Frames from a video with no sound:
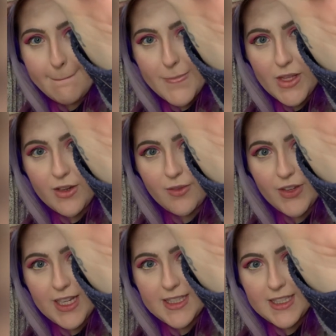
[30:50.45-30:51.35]
I don't know if you
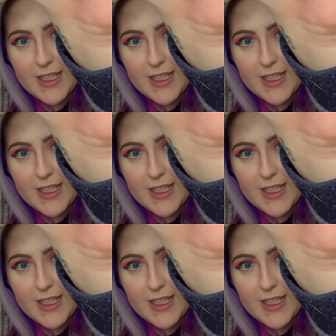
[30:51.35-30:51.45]
can see the